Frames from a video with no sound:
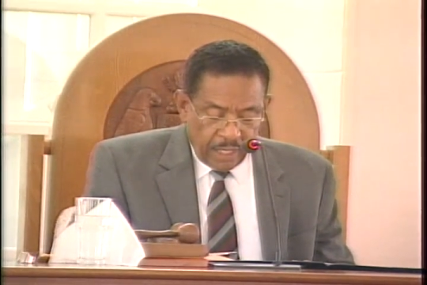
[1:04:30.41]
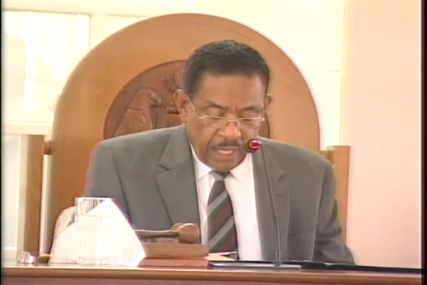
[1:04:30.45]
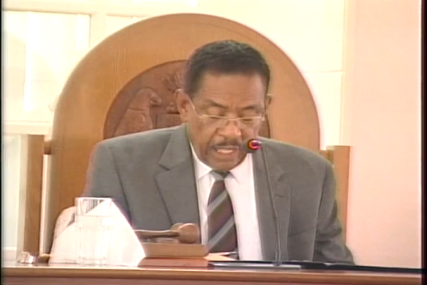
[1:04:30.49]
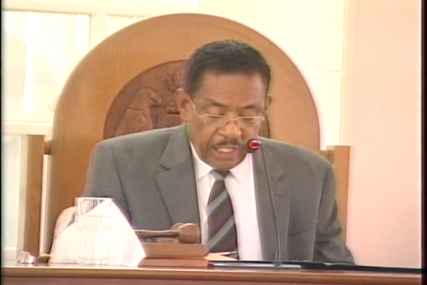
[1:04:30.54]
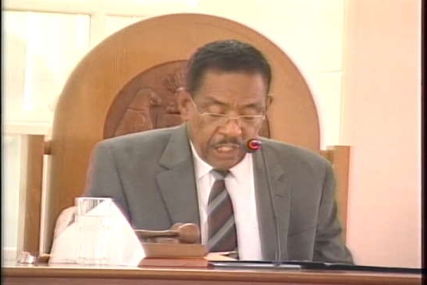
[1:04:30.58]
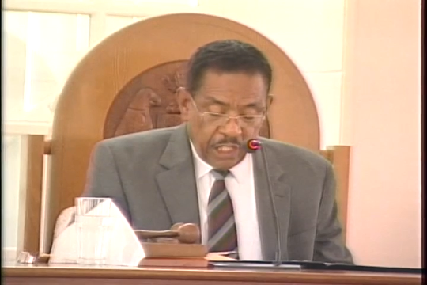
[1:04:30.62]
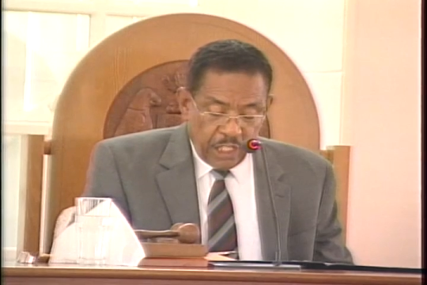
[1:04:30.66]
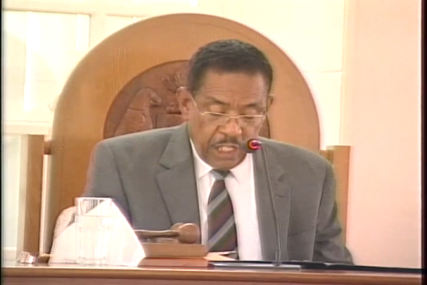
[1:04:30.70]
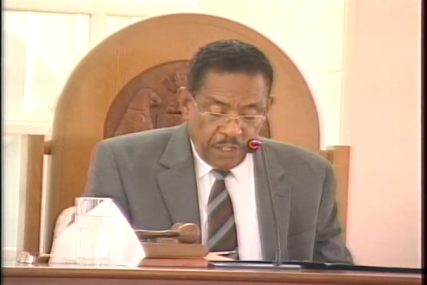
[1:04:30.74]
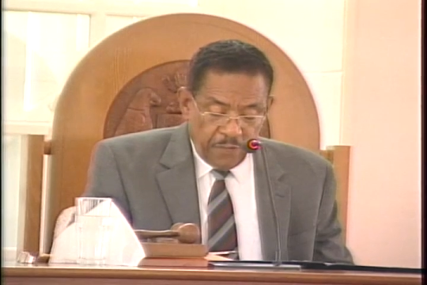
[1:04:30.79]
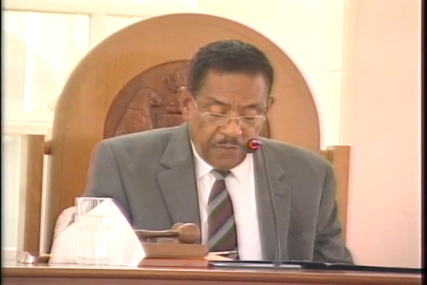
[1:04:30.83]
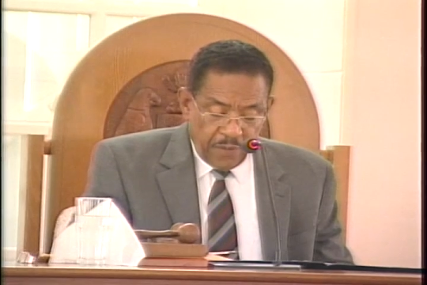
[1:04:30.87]

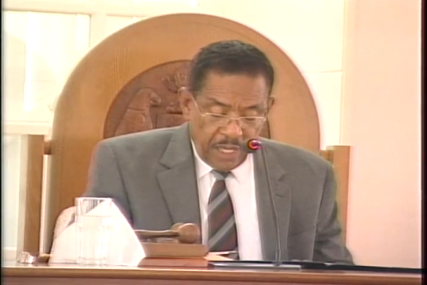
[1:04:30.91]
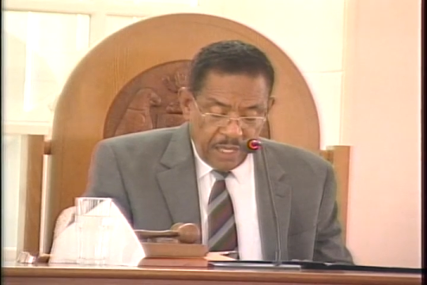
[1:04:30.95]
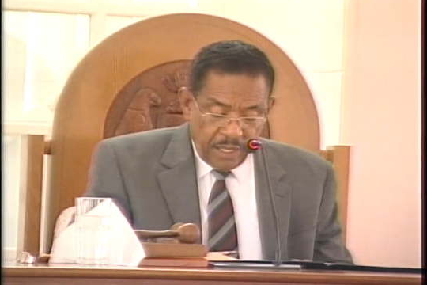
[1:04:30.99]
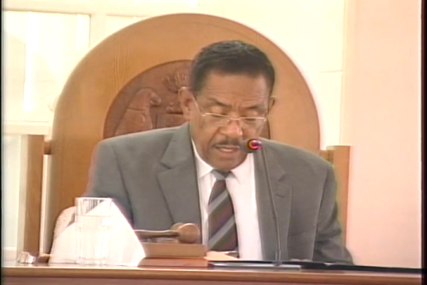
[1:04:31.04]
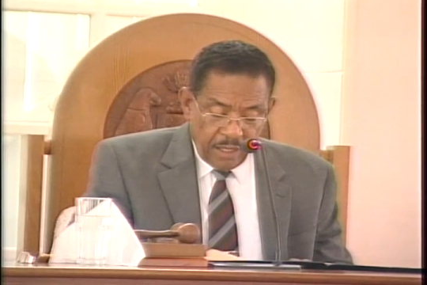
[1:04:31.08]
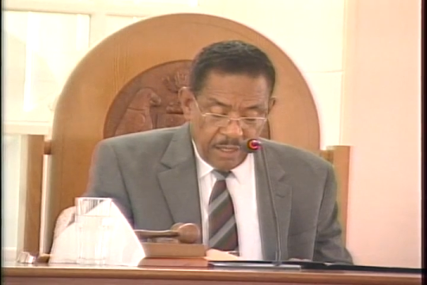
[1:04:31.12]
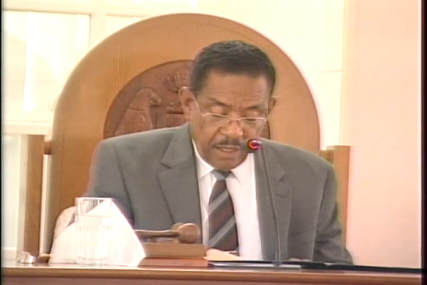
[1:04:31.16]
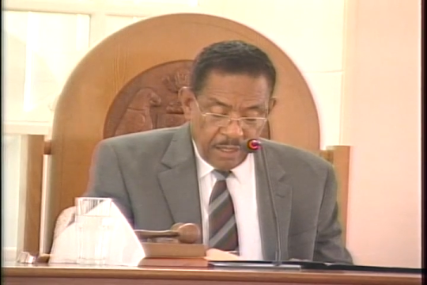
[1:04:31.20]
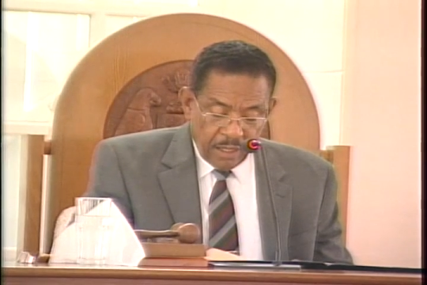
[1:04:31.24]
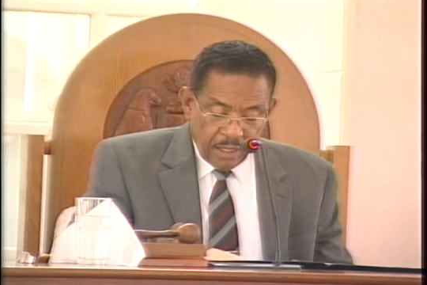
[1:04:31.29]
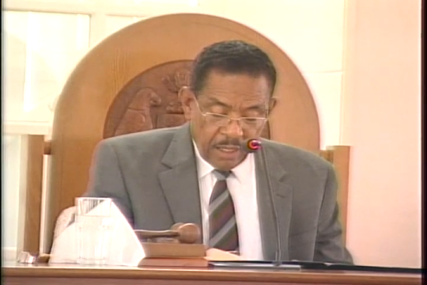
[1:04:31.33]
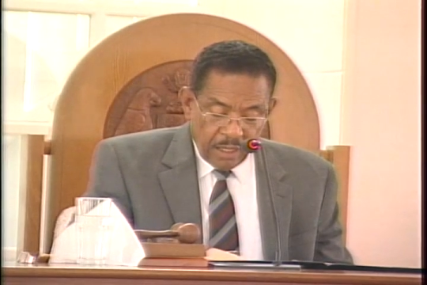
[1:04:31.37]

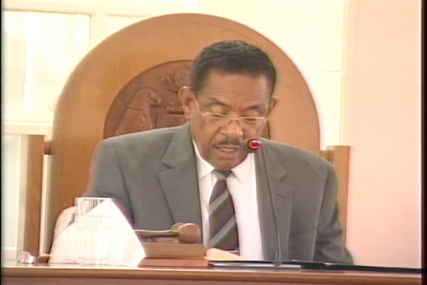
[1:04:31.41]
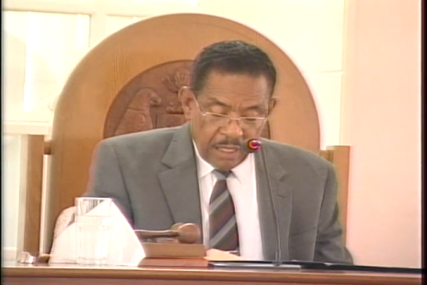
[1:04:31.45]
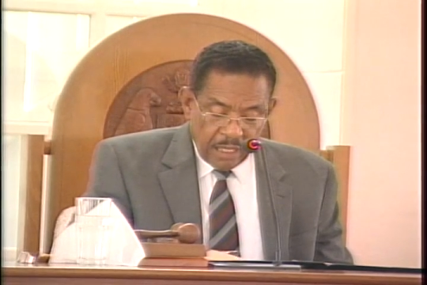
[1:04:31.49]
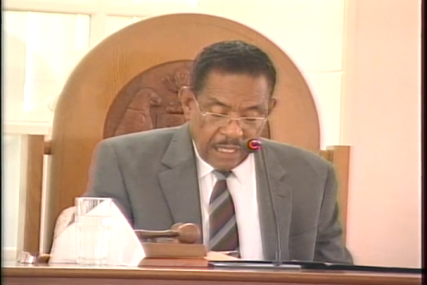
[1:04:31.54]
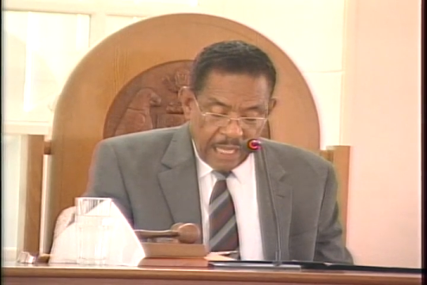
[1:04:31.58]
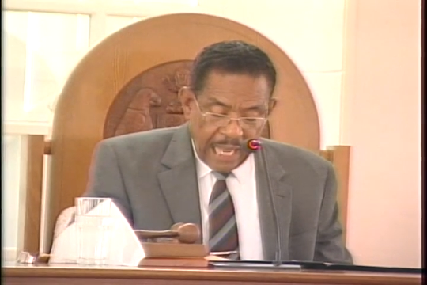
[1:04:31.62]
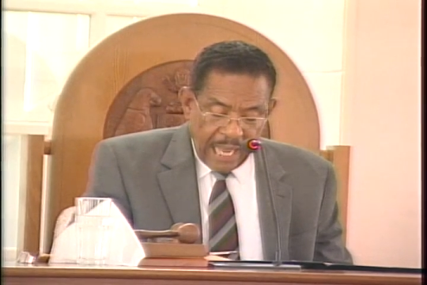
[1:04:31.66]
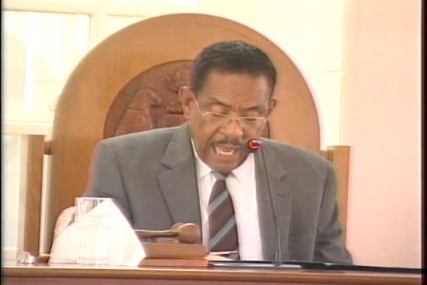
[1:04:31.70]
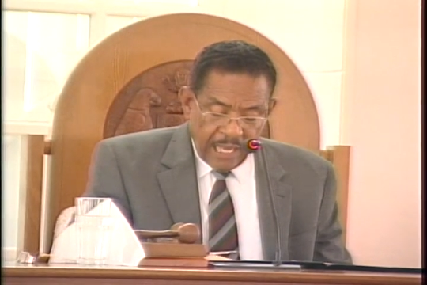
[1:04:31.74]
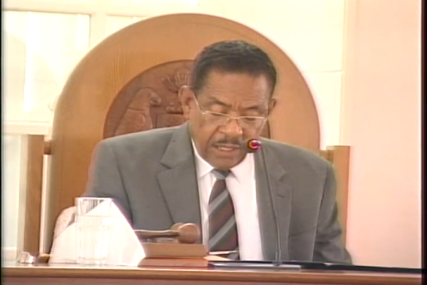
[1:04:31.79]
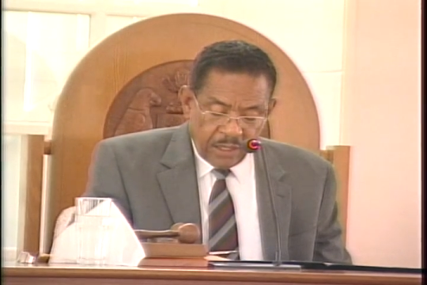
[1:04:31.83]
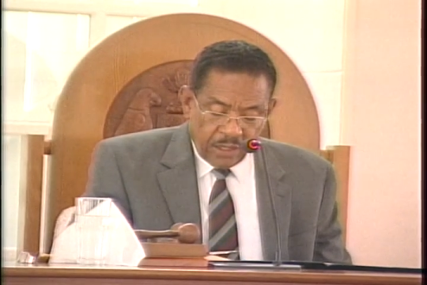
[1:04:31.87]
Achieving
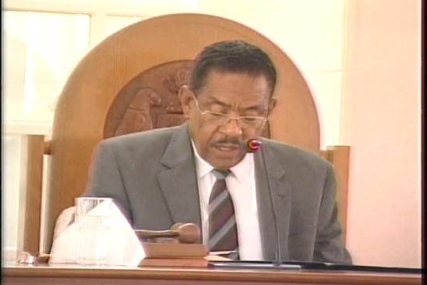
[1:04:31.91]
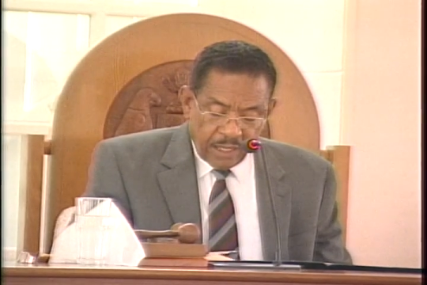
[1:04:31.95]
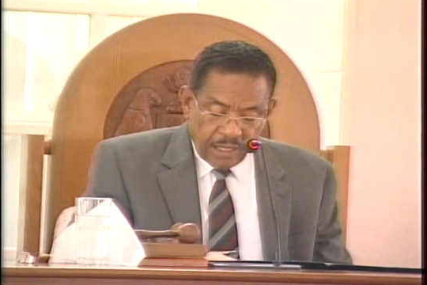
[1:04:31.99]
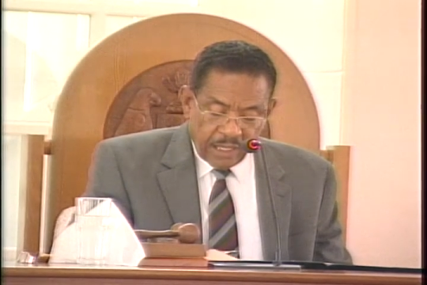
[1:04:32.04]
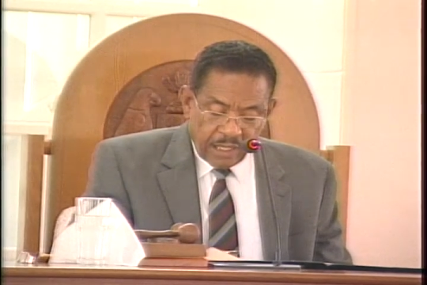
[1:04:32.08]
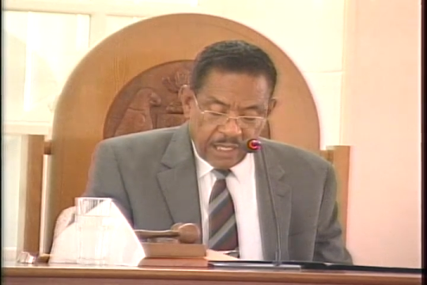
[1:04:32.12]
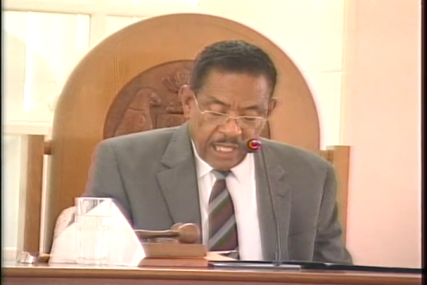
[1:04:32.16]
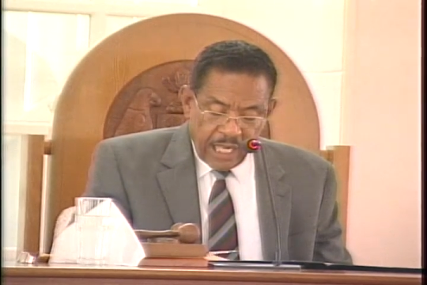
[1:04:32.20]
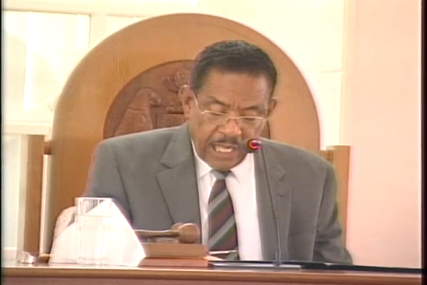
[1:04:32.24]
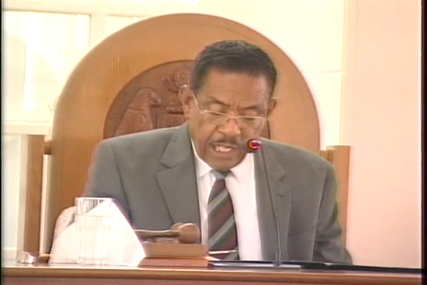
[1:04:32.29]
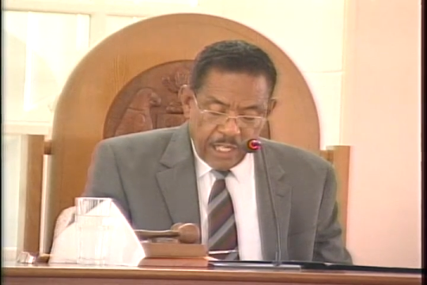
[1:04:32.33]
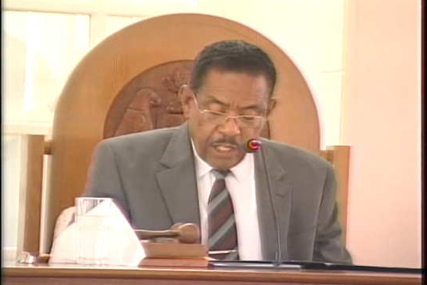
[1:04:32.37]
and
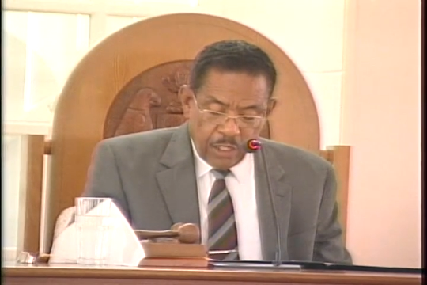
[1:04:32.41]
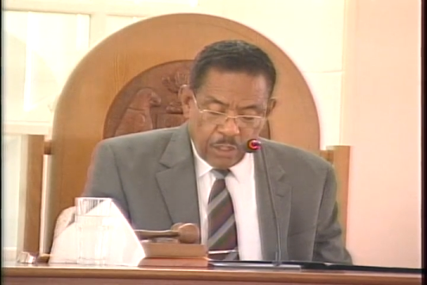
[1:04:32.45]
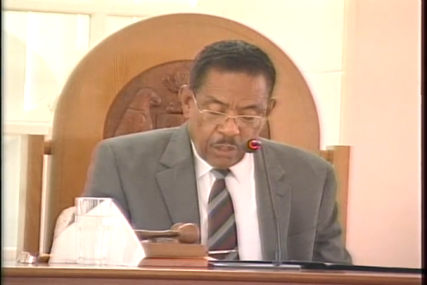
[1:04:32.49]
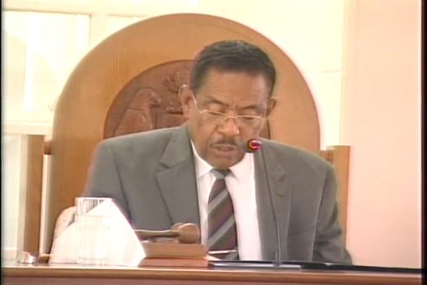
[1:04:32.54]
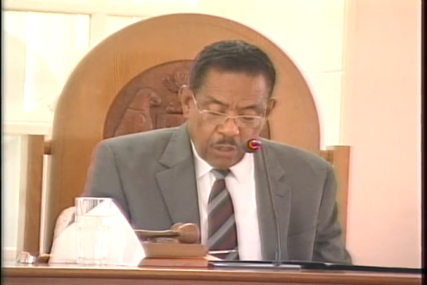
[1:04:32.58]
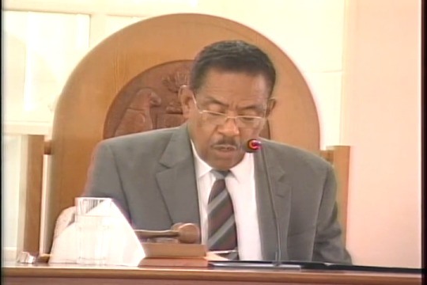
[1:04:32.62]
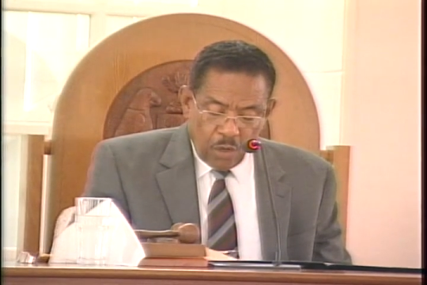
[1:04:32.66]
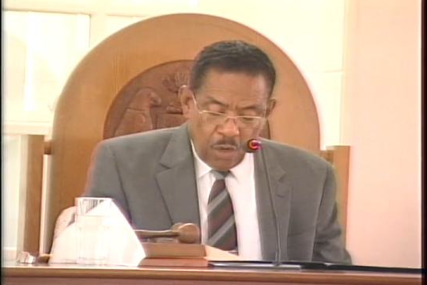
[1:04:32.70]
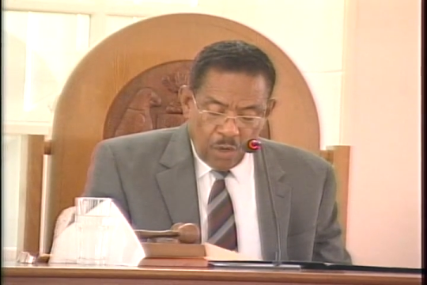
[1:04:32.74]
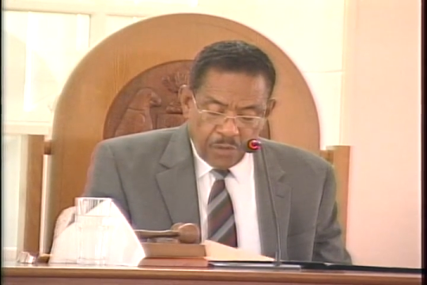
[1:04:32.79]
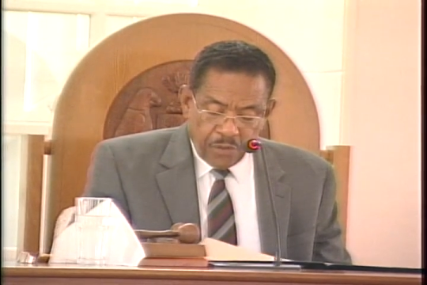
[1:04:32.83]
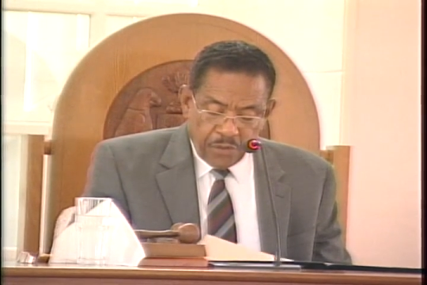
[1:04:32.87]
sustaining
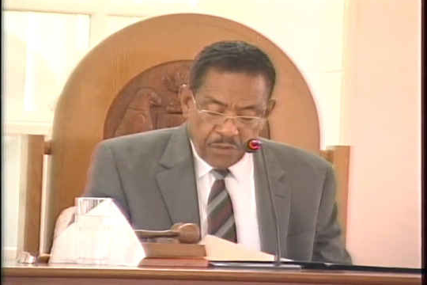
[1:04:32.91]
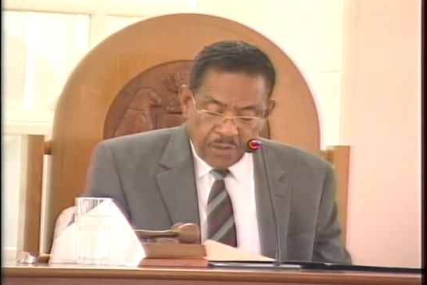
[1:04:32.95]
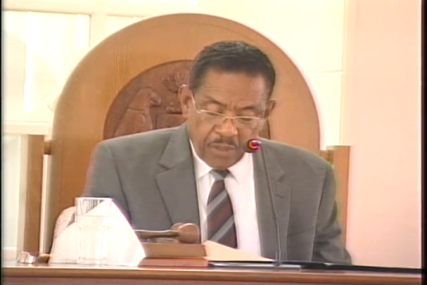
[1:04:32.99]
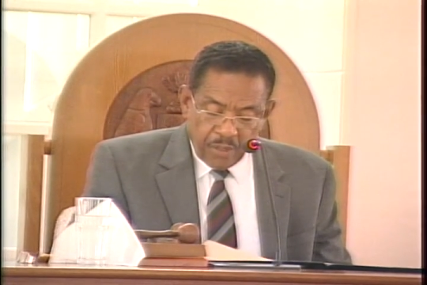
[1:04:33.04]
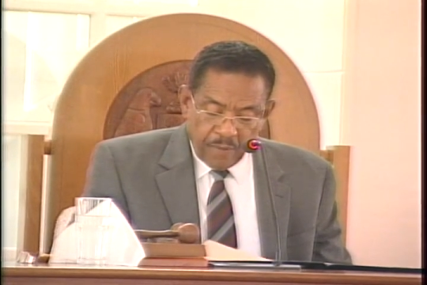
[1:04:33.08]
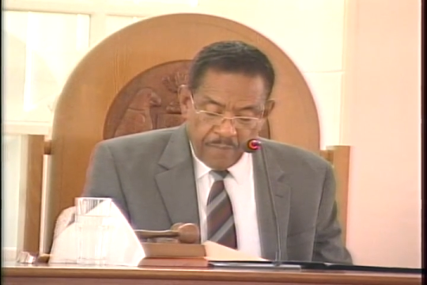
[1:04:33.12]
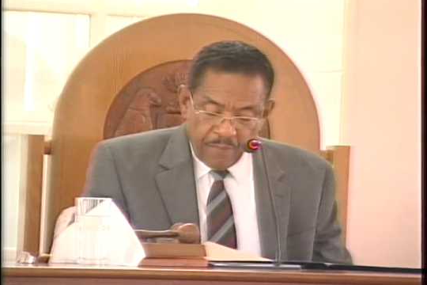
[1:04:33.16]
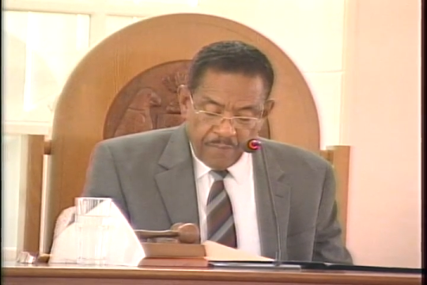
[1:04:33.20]
growth